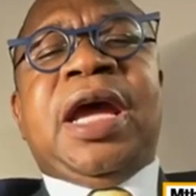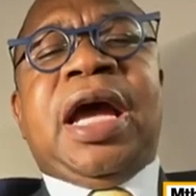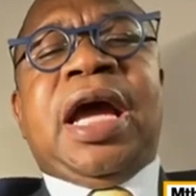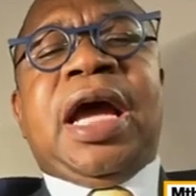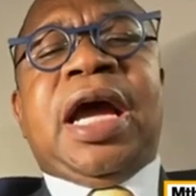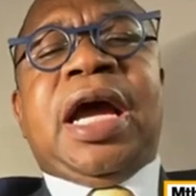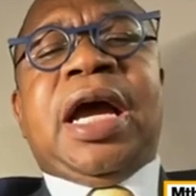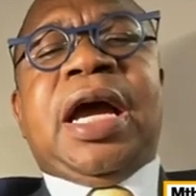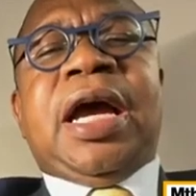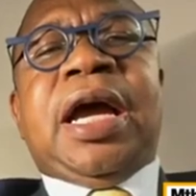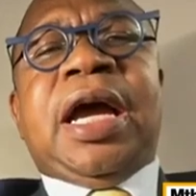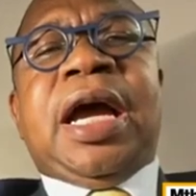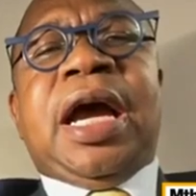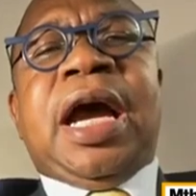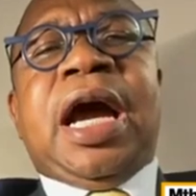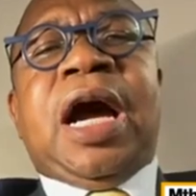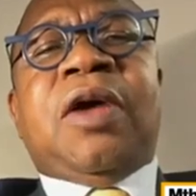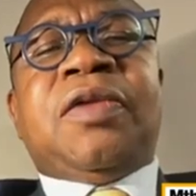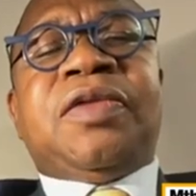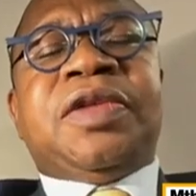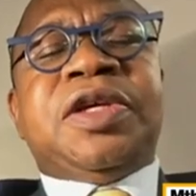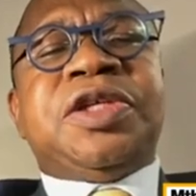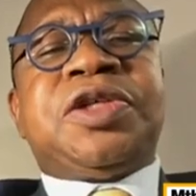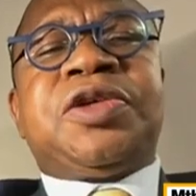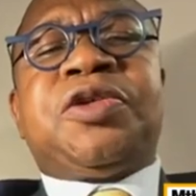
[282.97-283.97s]

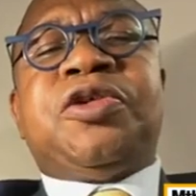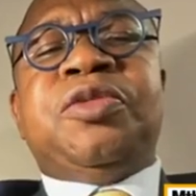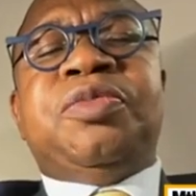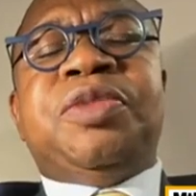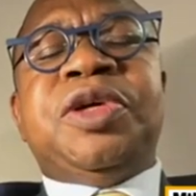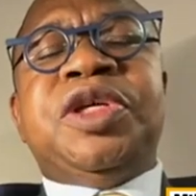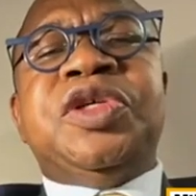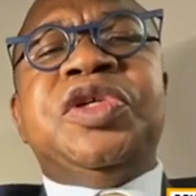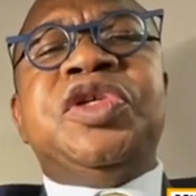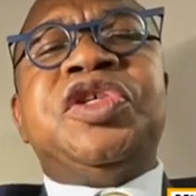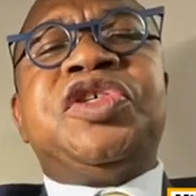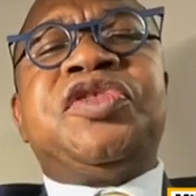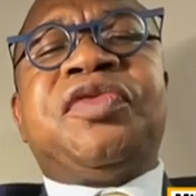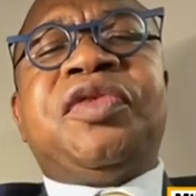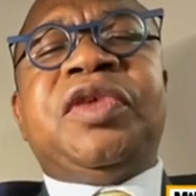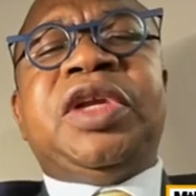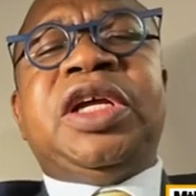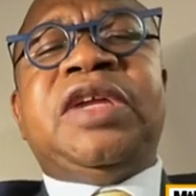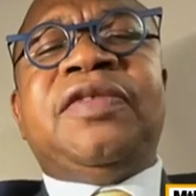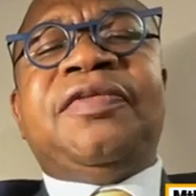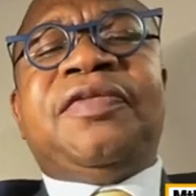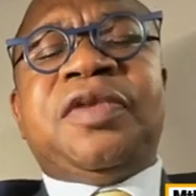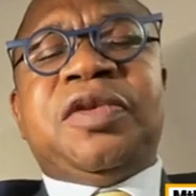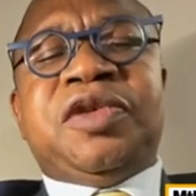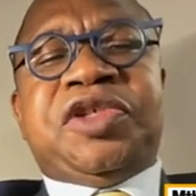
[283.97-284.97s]
how this could be
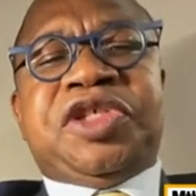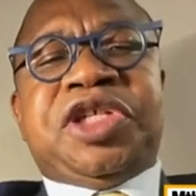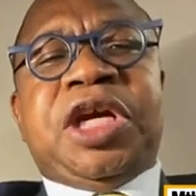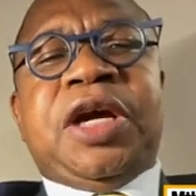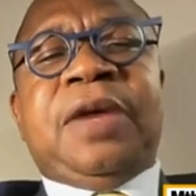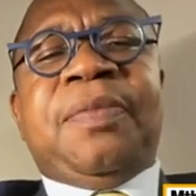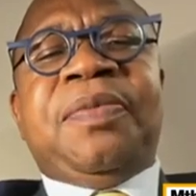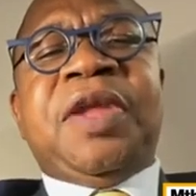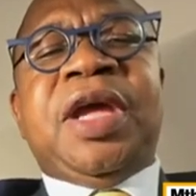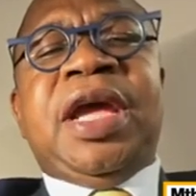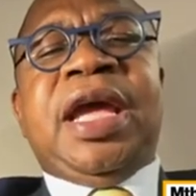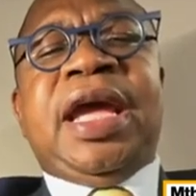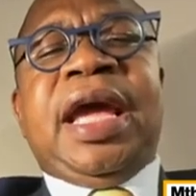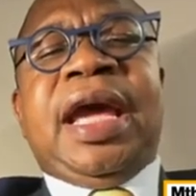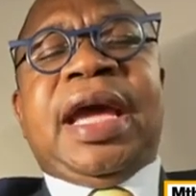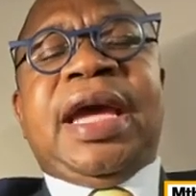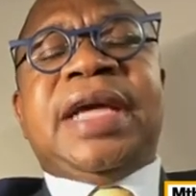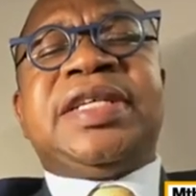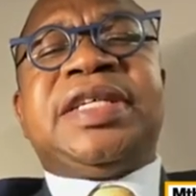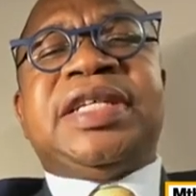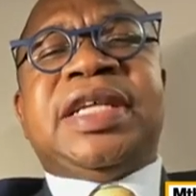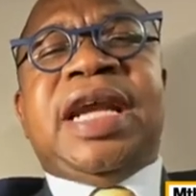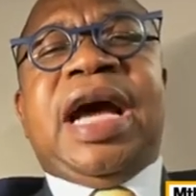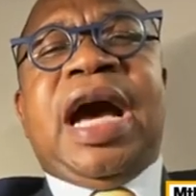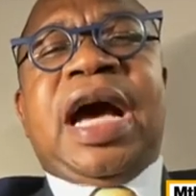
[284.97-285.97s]
useful in future
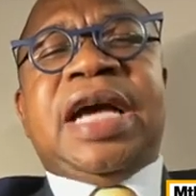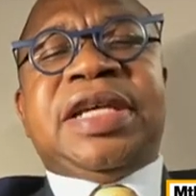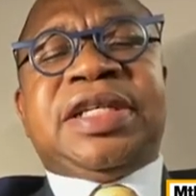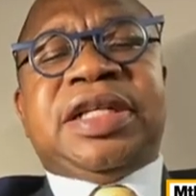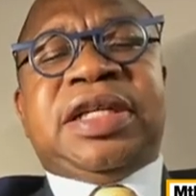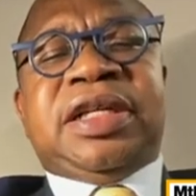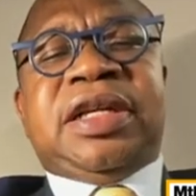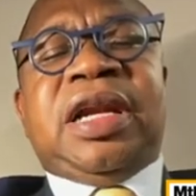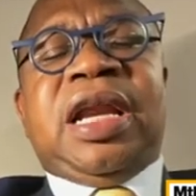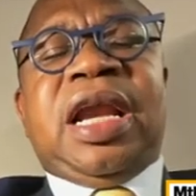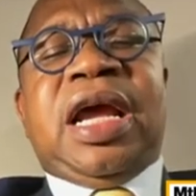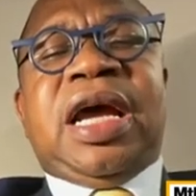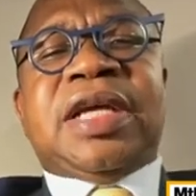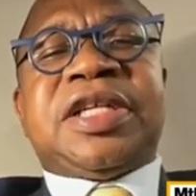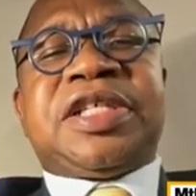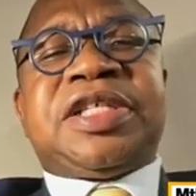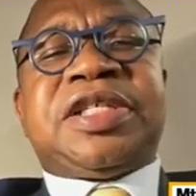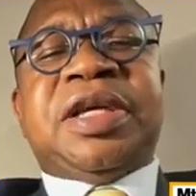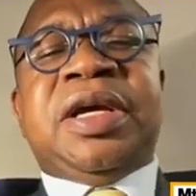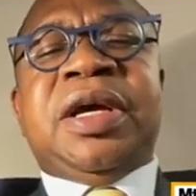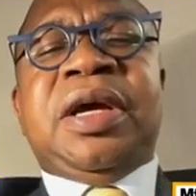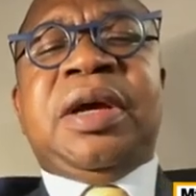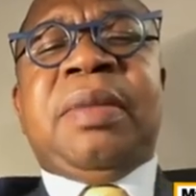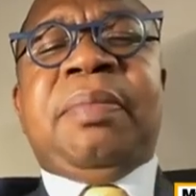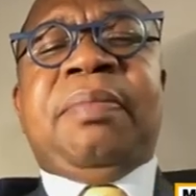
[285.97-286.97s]
as an asset
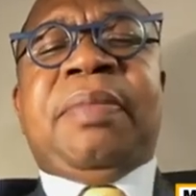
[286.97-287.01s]
class,